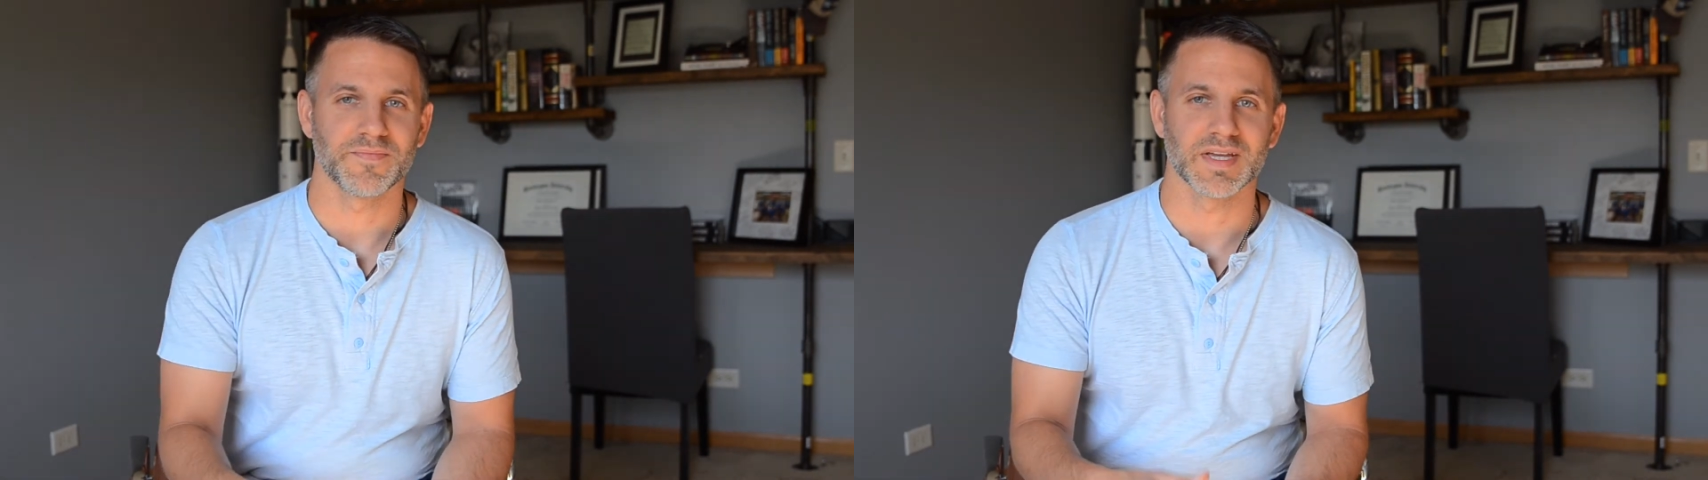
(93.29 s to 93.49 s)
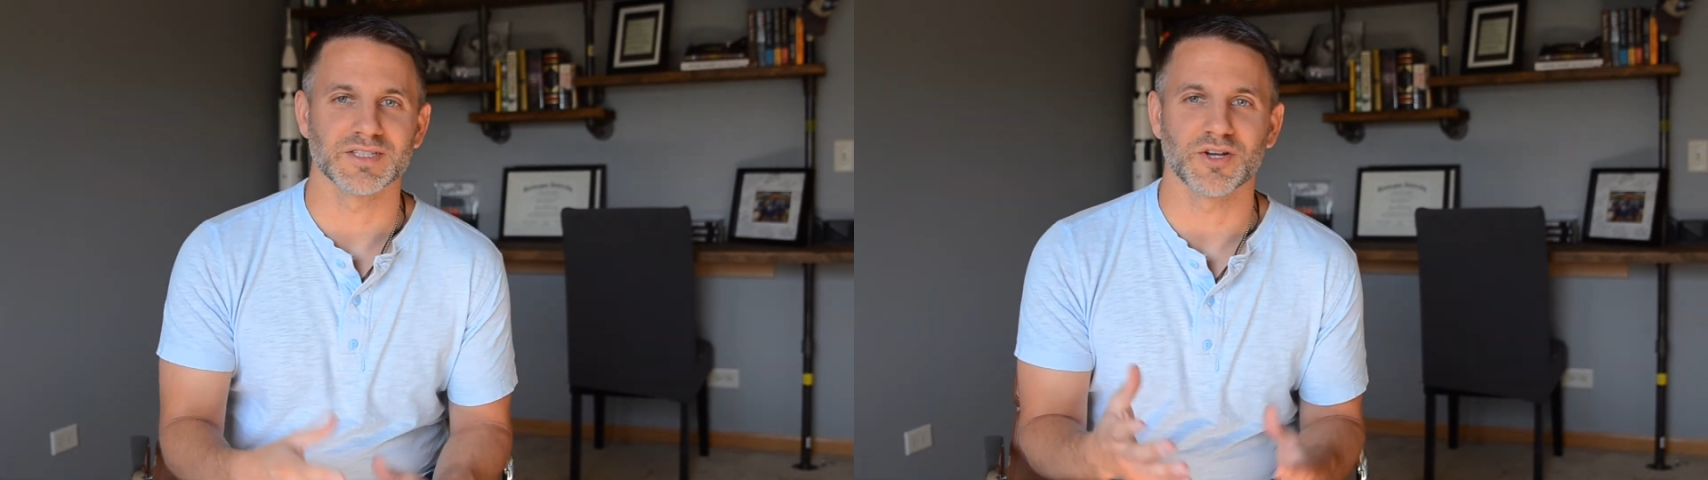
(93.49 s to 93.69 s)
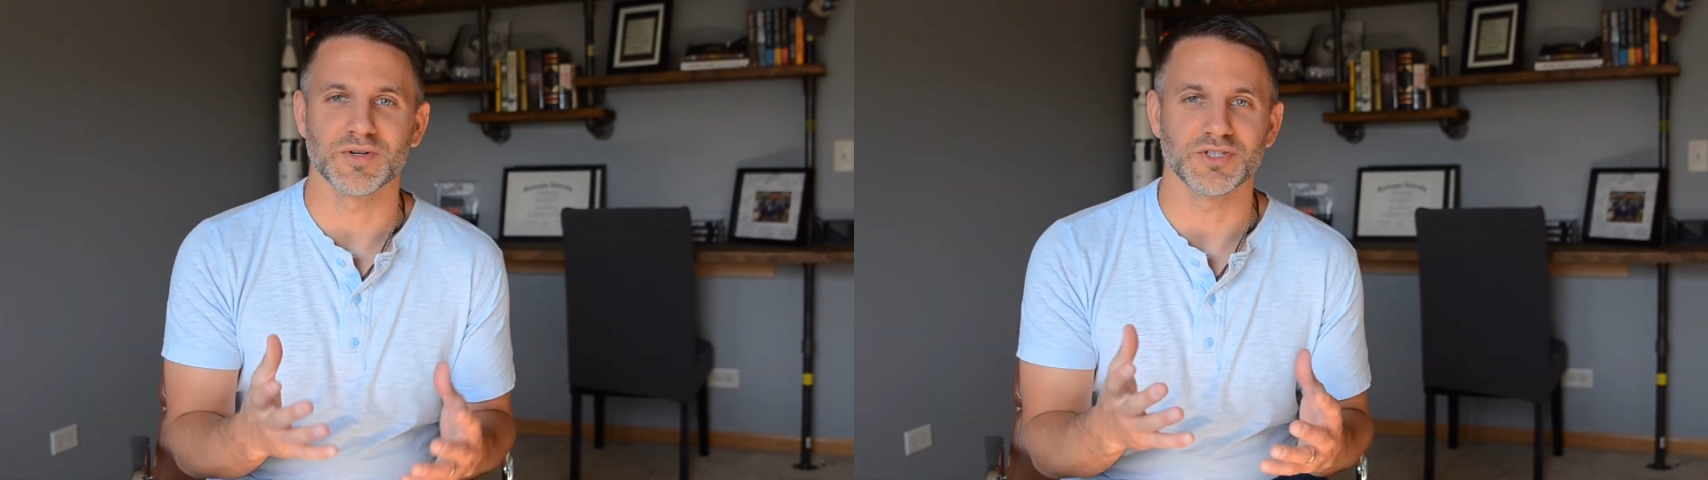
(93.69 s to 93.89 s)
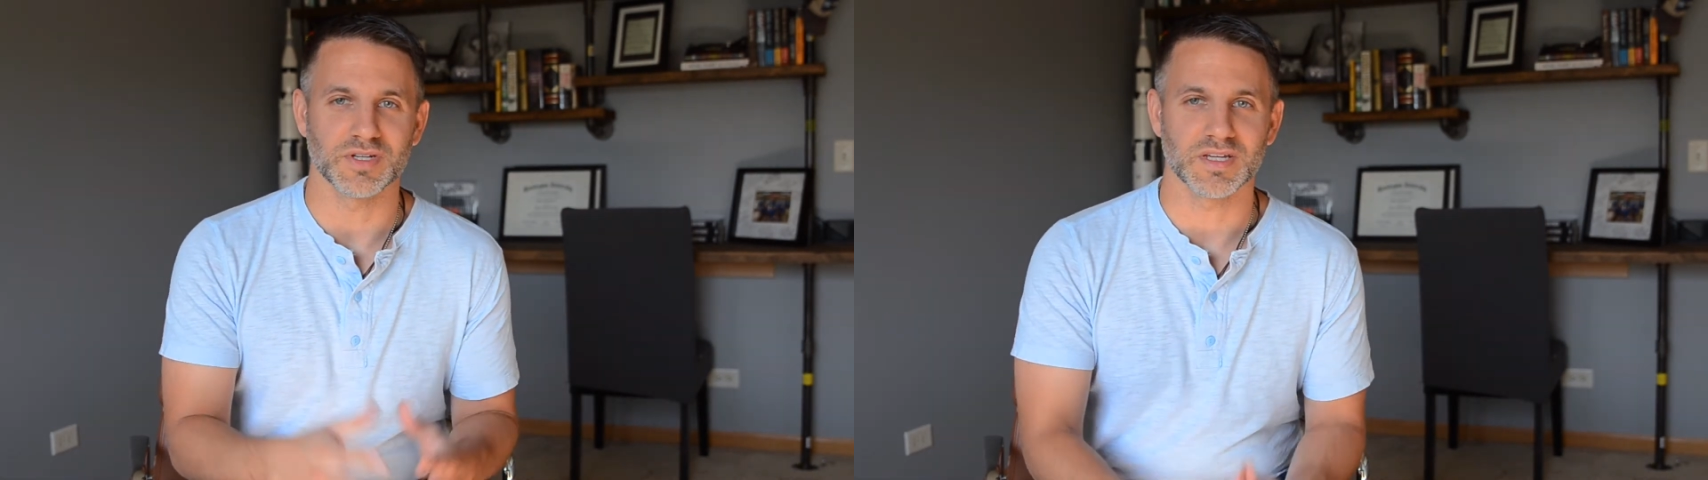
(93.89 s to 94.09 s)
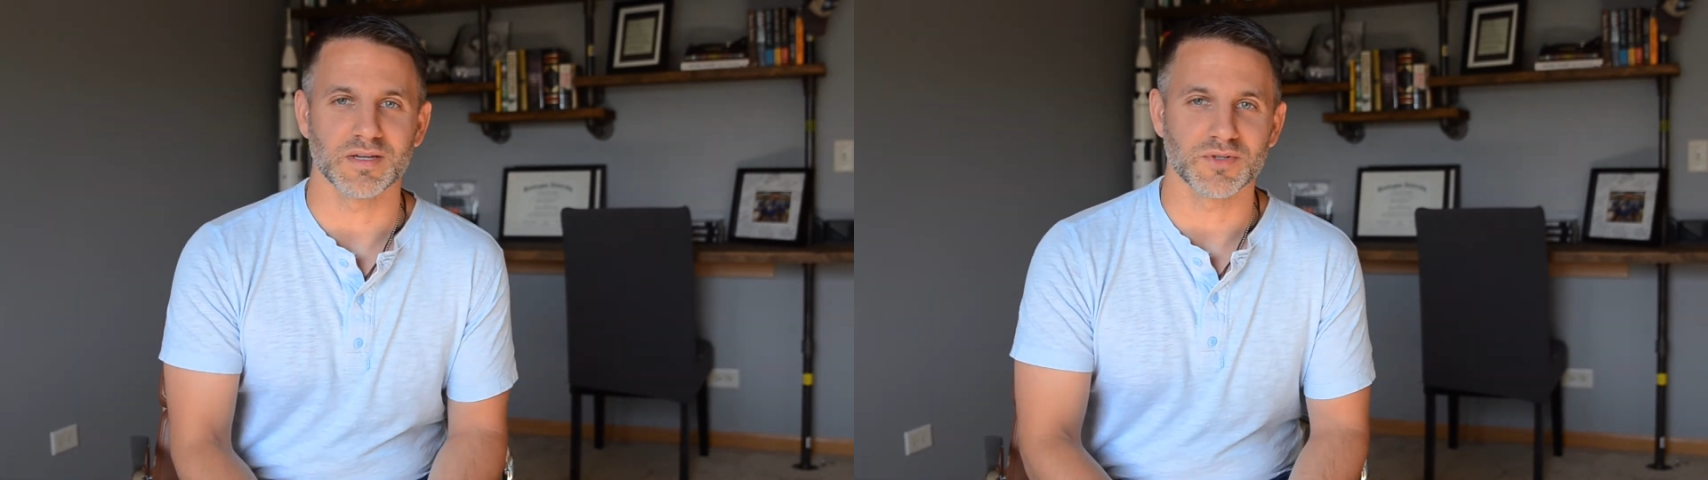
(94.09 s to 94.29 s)
As always, you
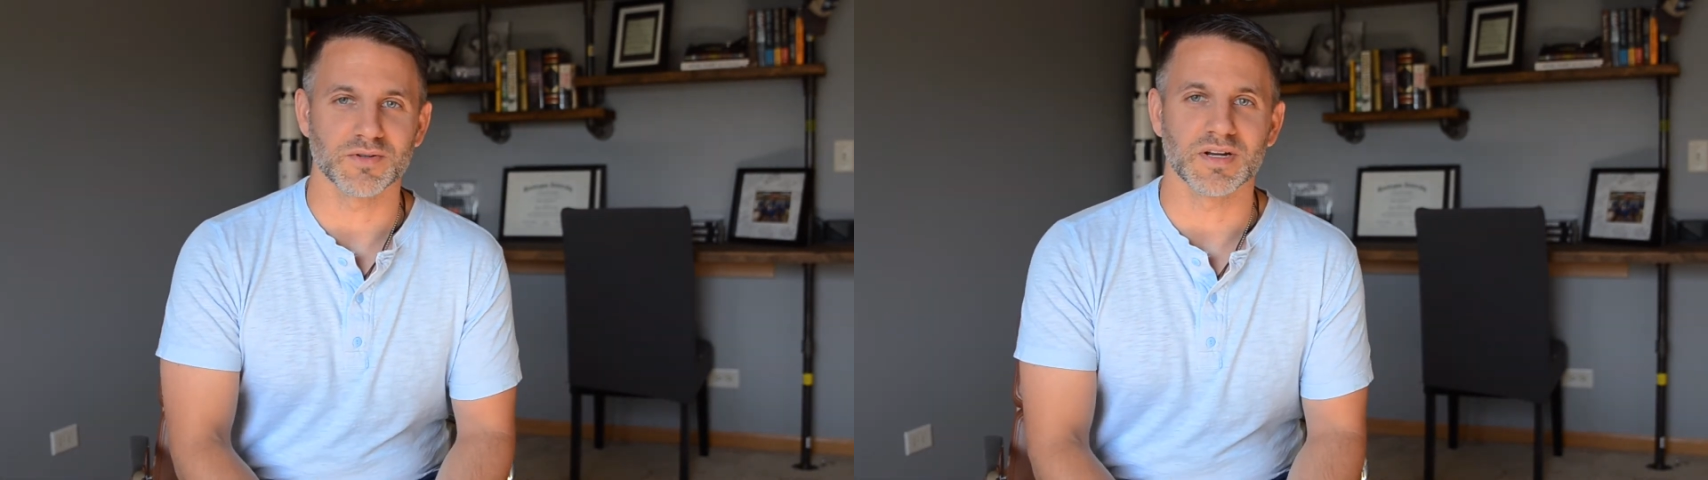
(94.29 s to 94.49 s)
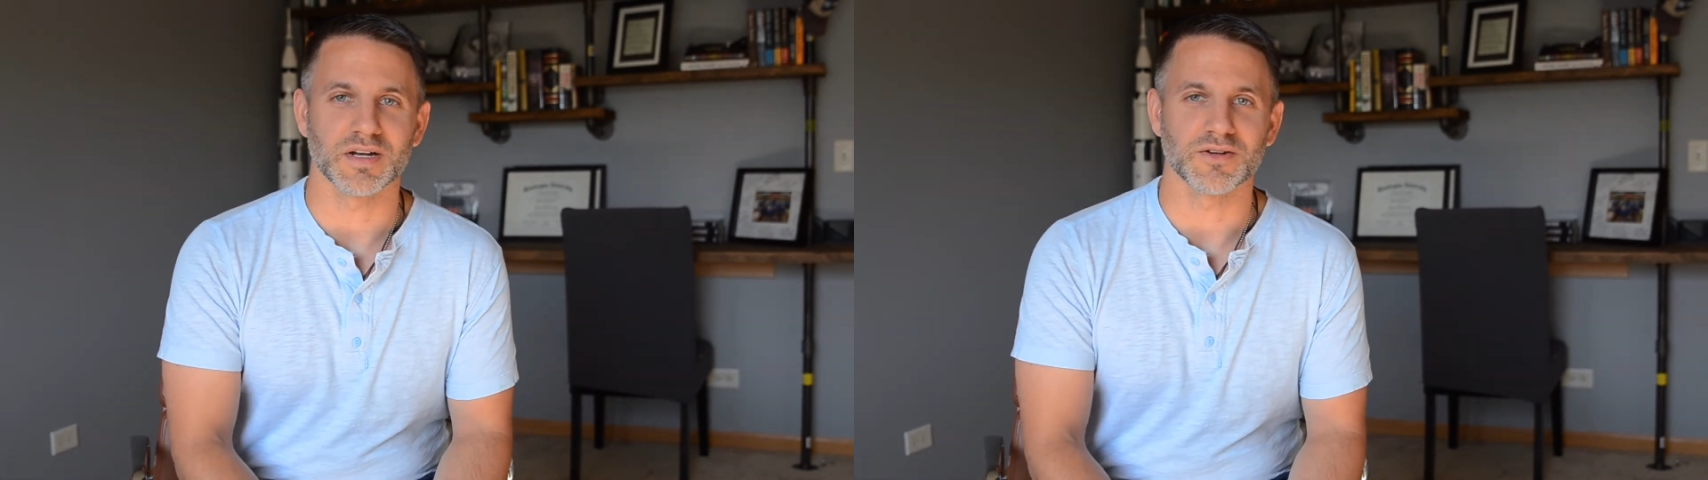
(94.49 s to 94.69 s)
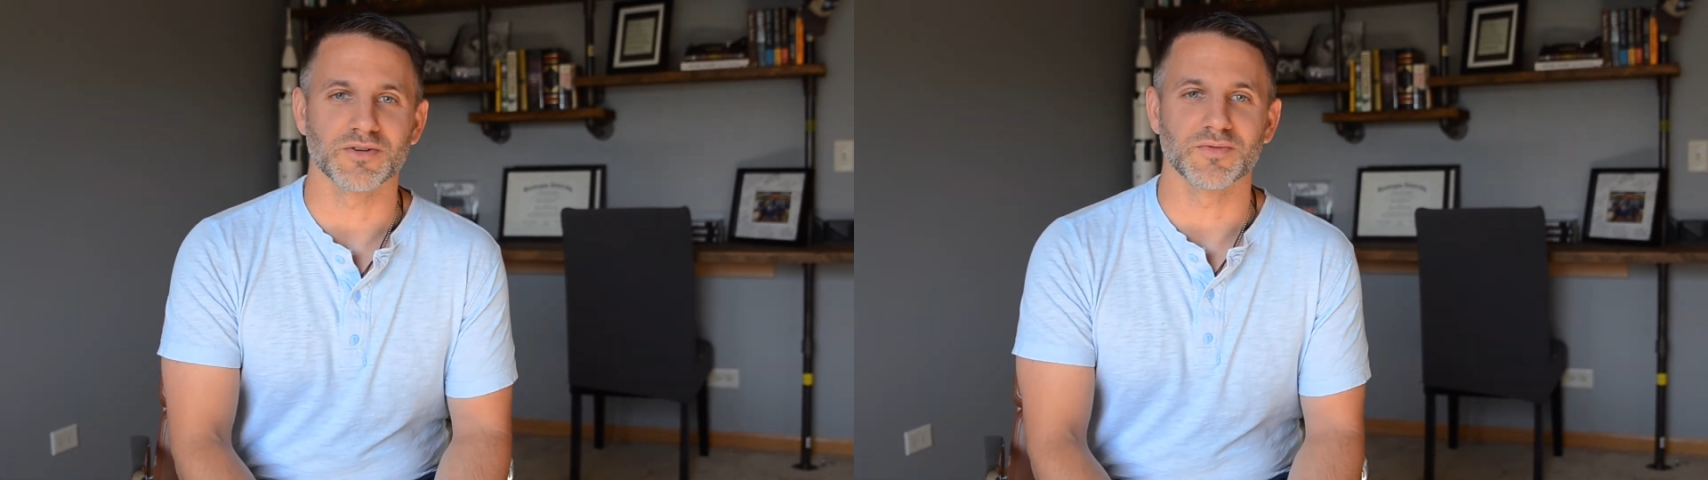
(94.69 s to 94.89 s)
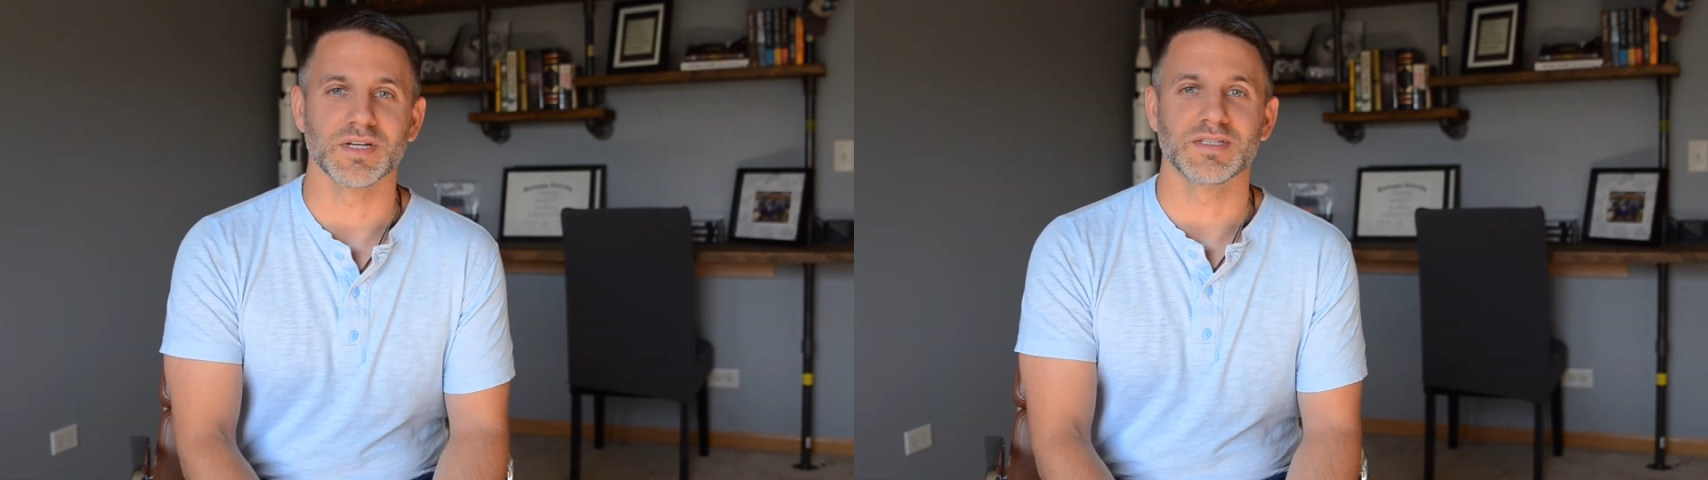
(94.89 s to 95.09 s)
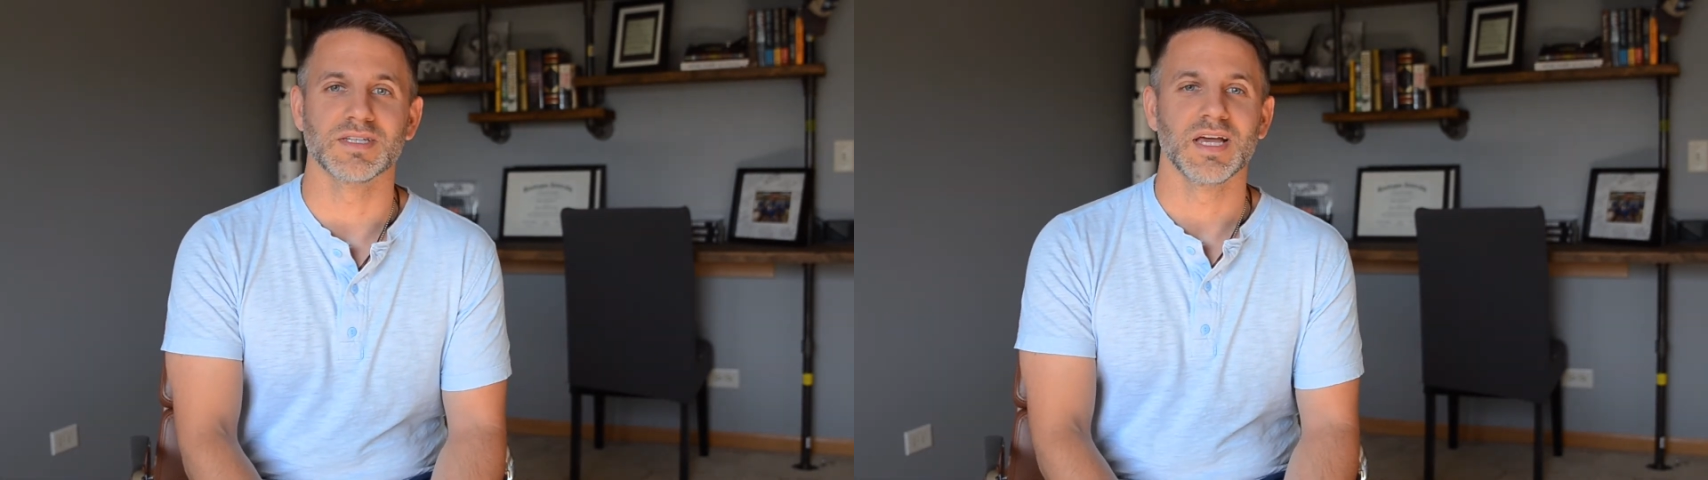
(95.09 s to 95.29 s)
can keep doing it on Goodreads.